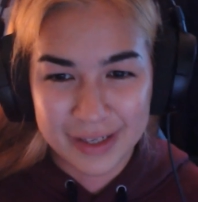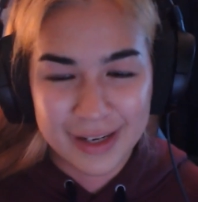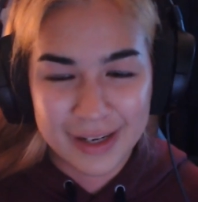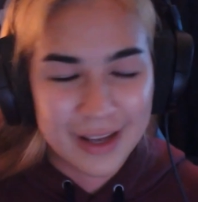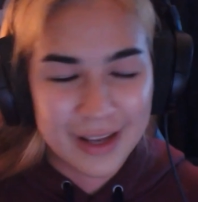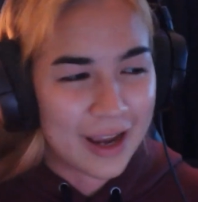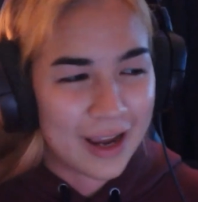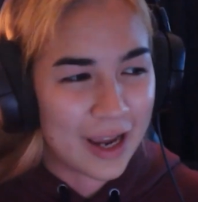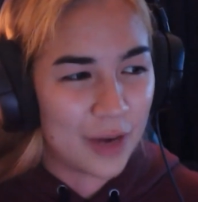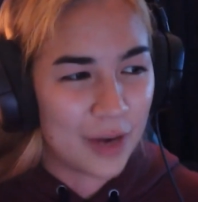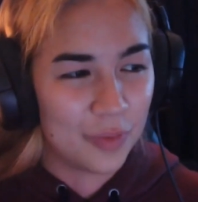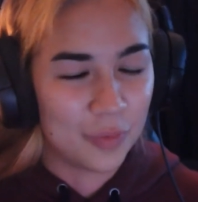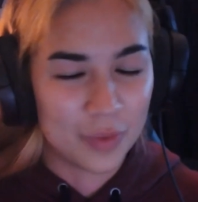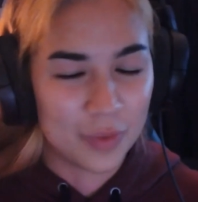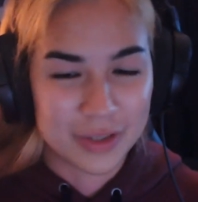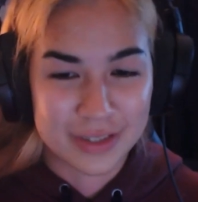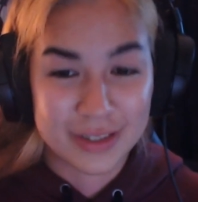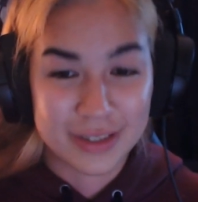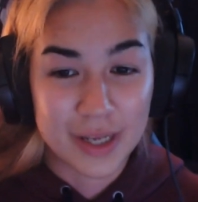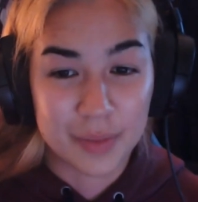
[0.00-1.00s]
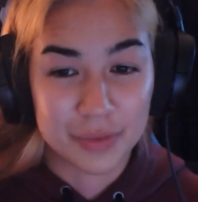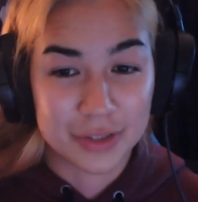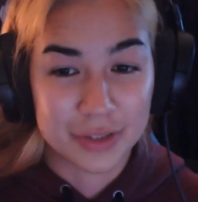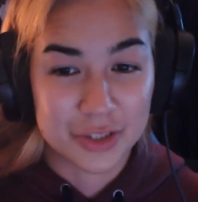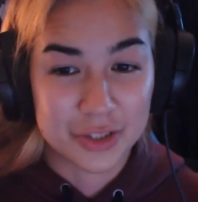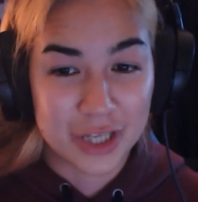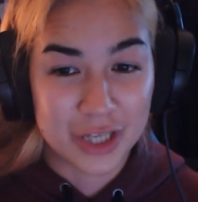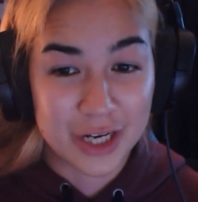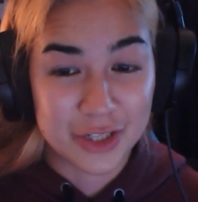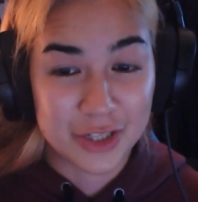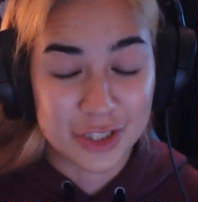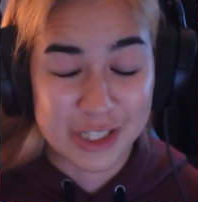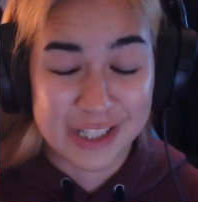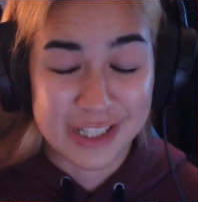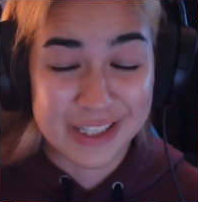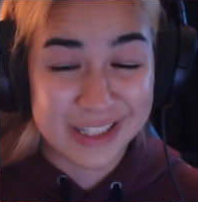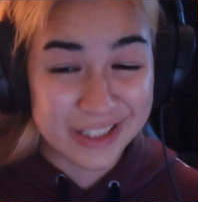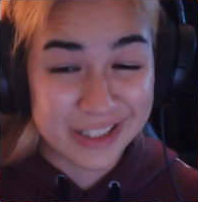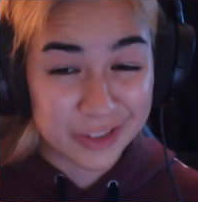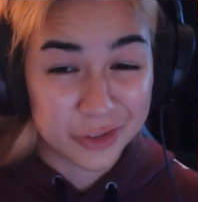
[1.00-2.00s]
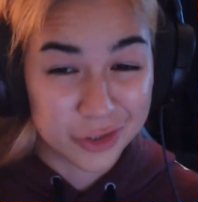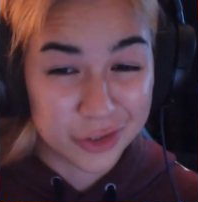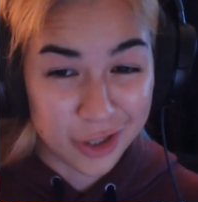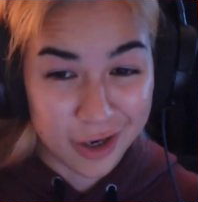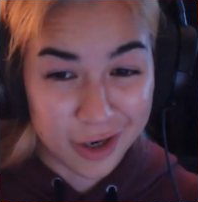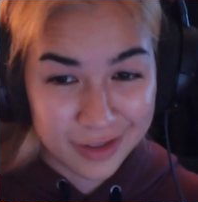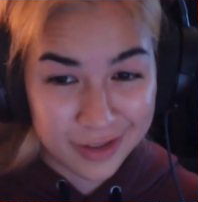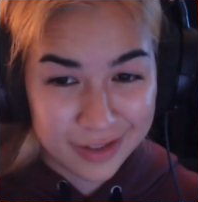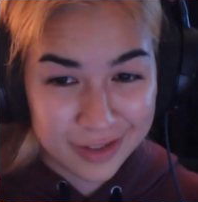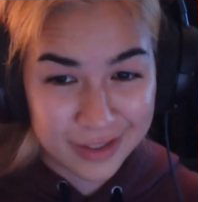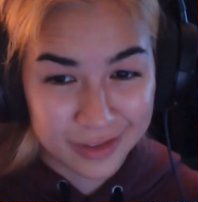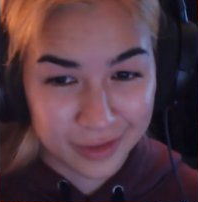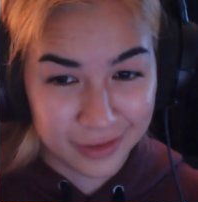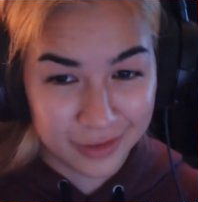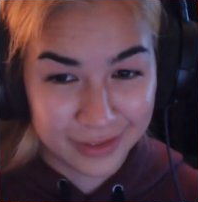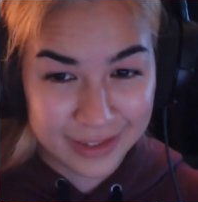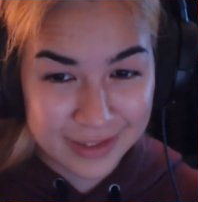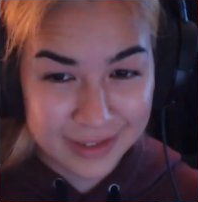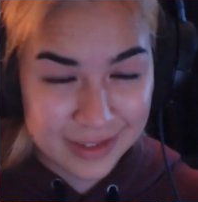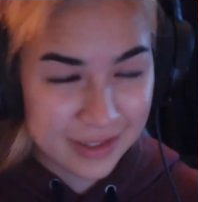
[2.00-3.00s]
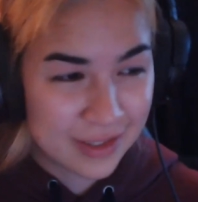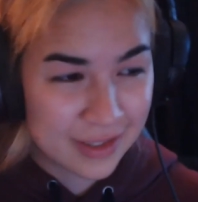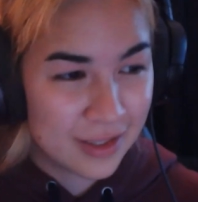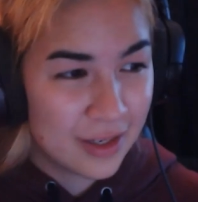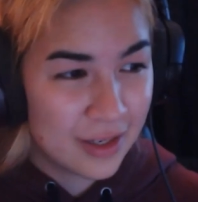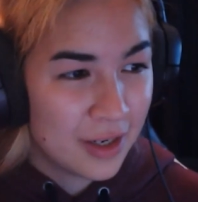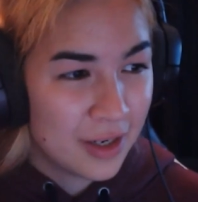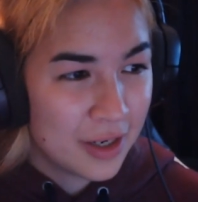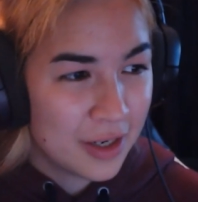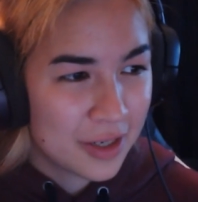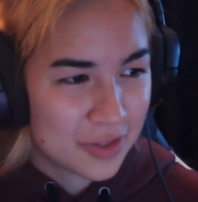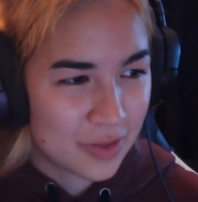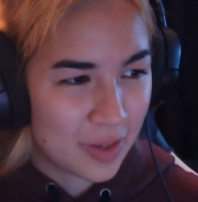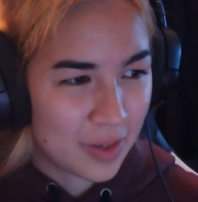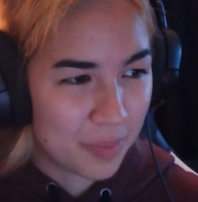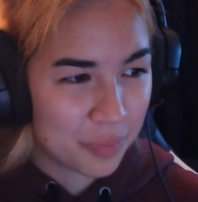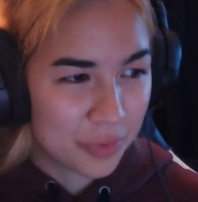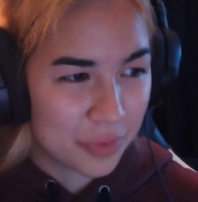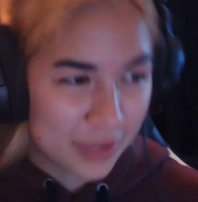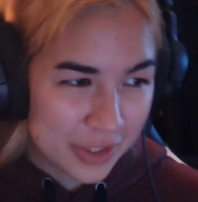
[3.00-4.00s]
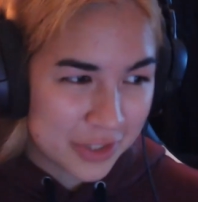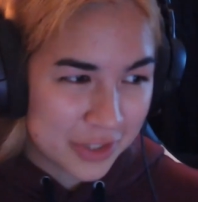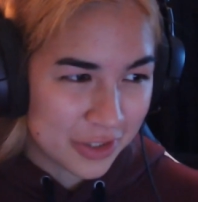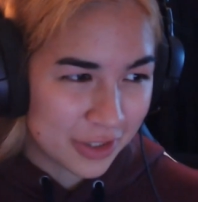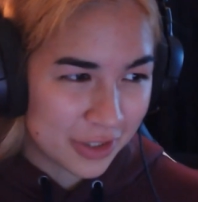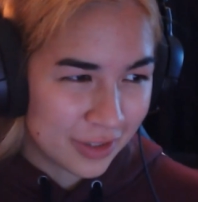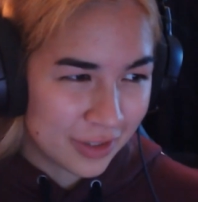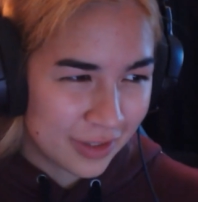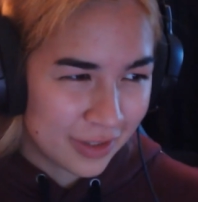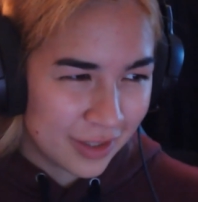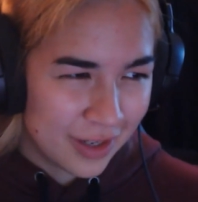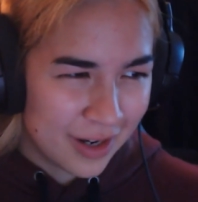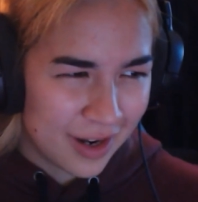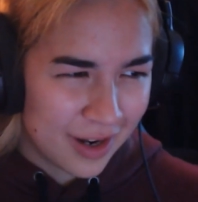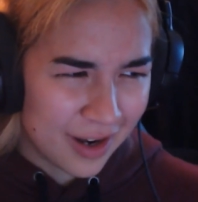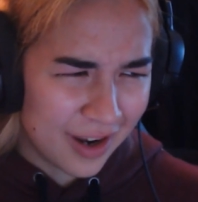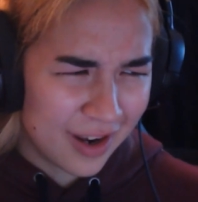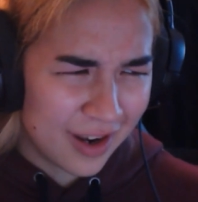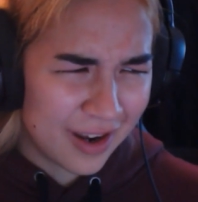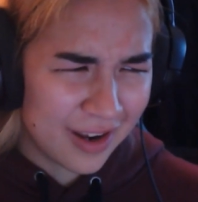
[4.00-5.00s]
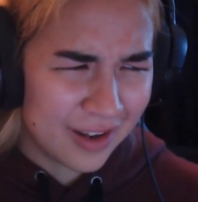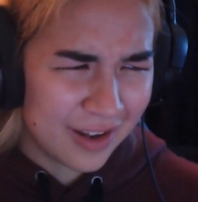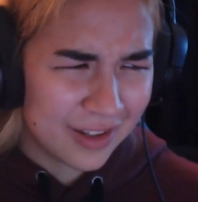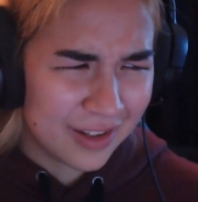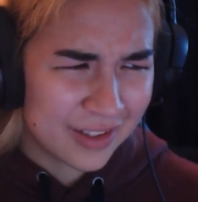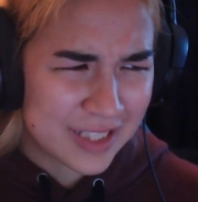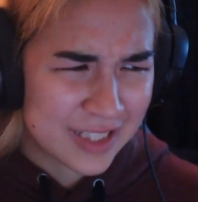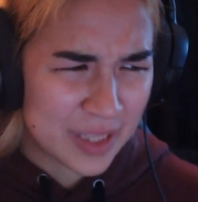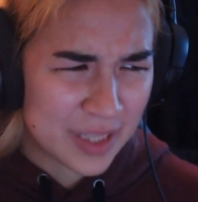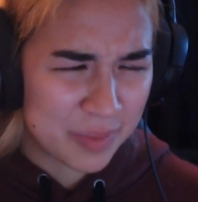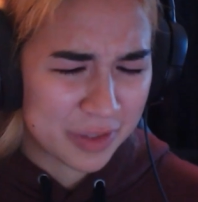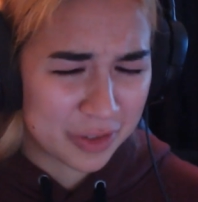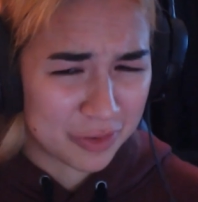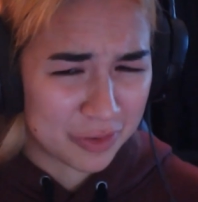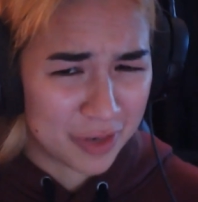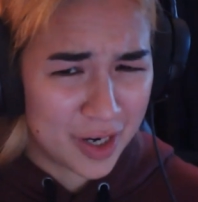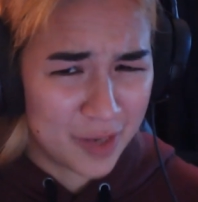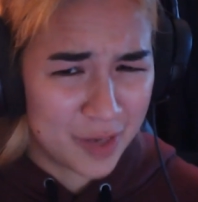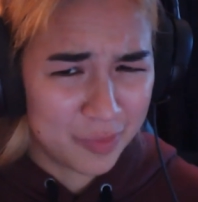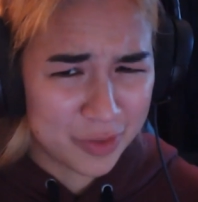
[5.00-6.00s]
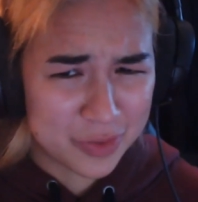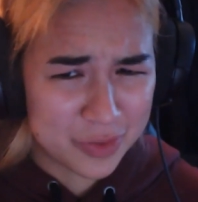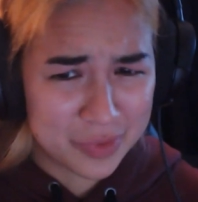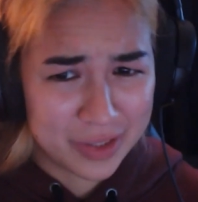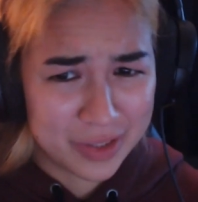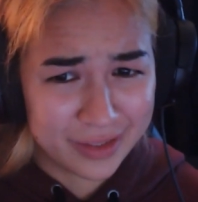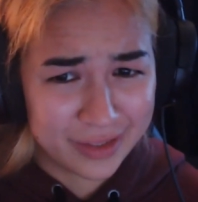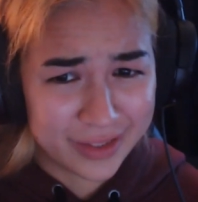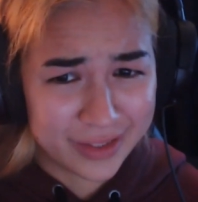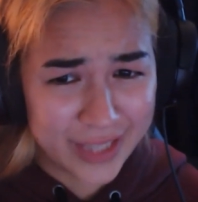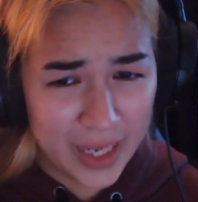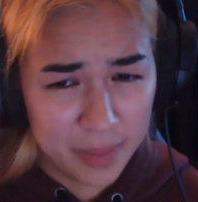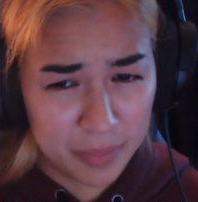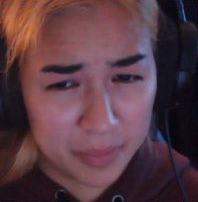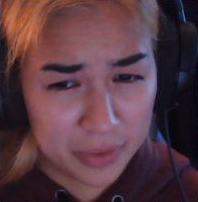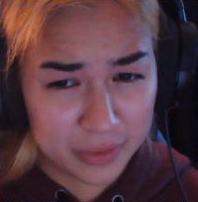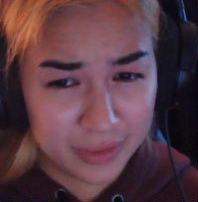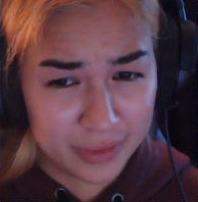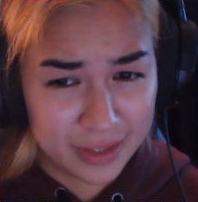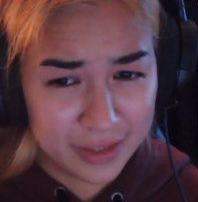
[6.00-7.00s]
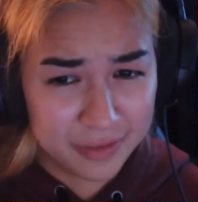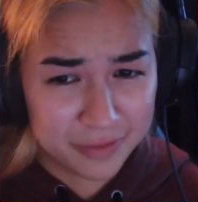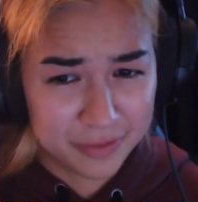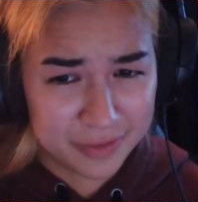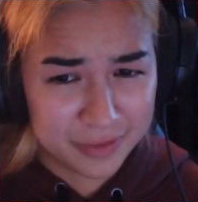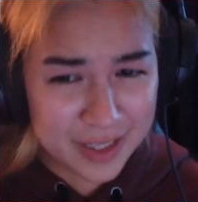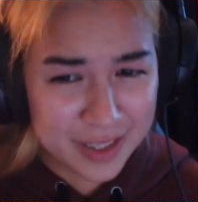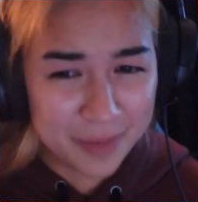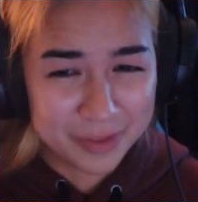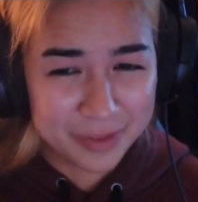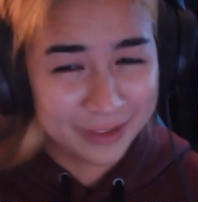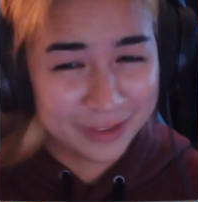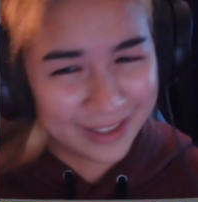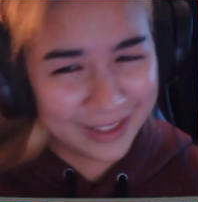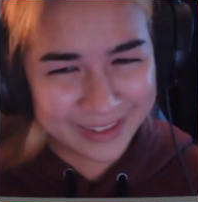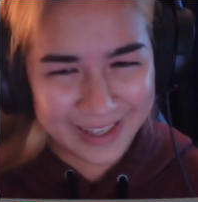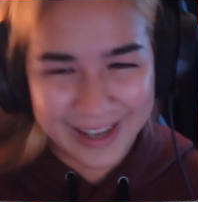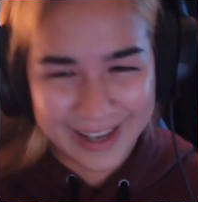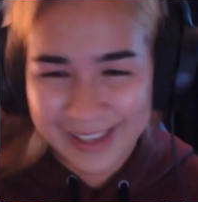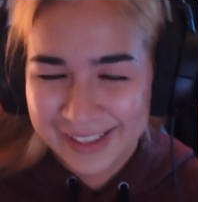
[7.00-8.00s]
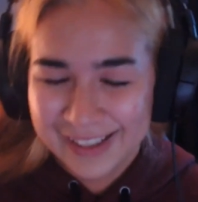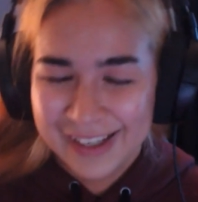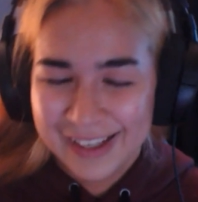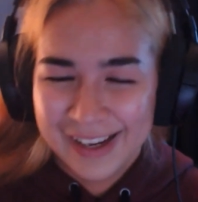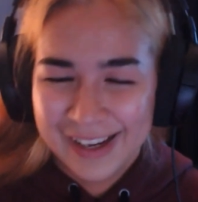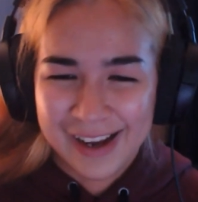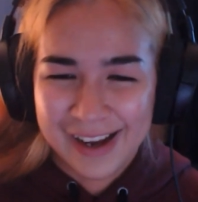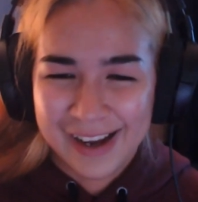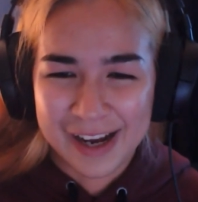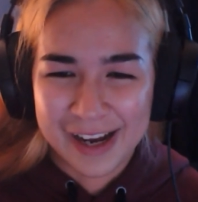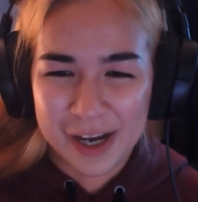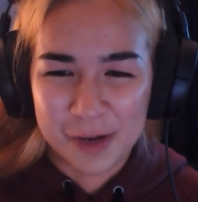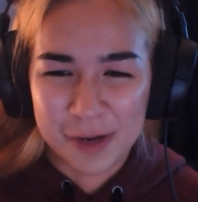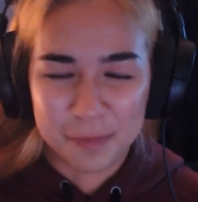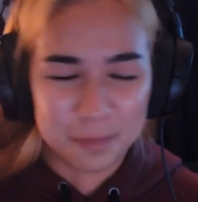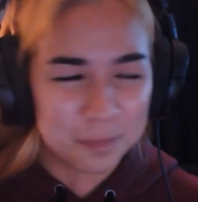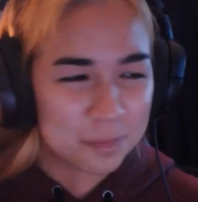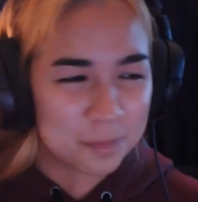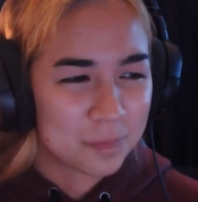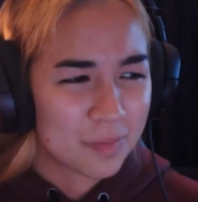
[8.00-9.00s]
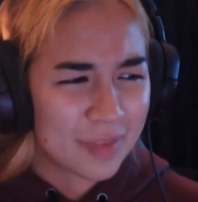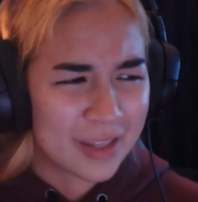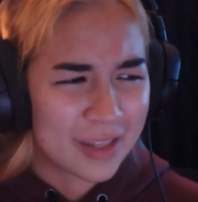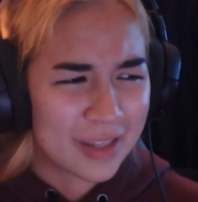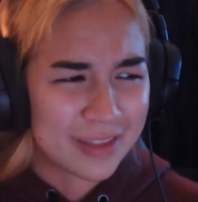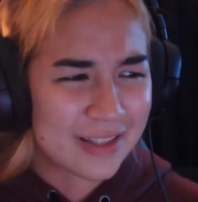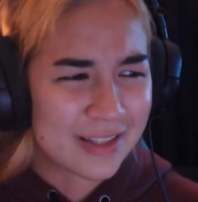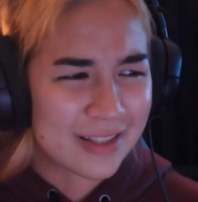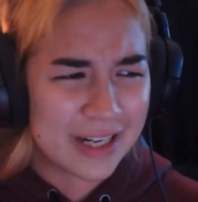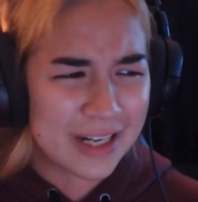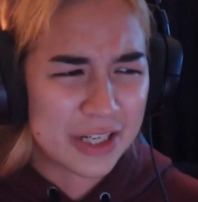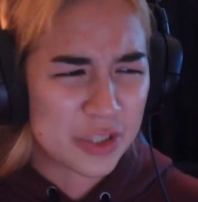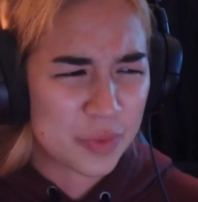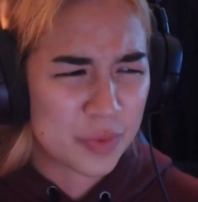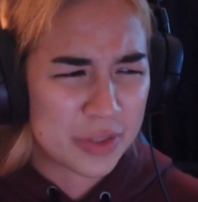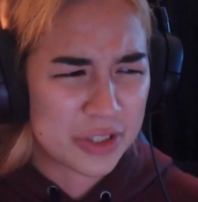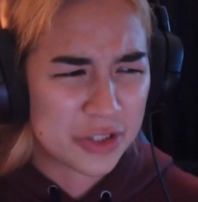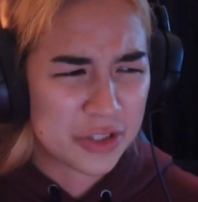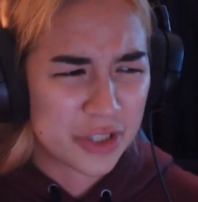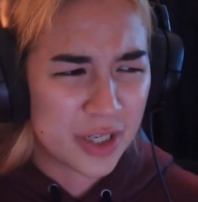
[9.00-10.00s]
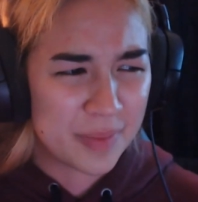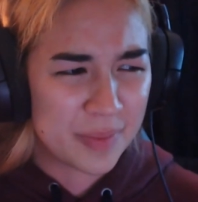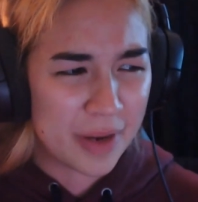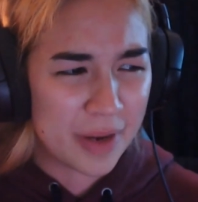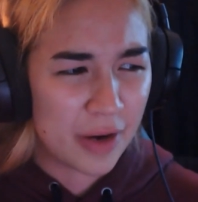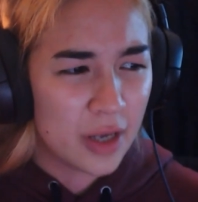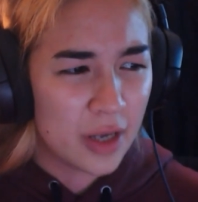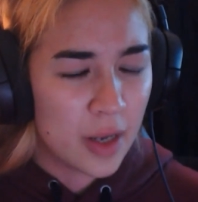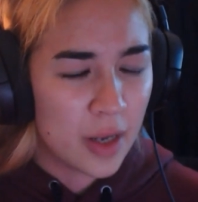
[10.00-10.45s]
I wasn't able to change a single card in their list. So I'm oh. pretty sure uh, Tim Nakram was running like Embercleave or something like that. Mm. Um, things that I just wasn't sure about.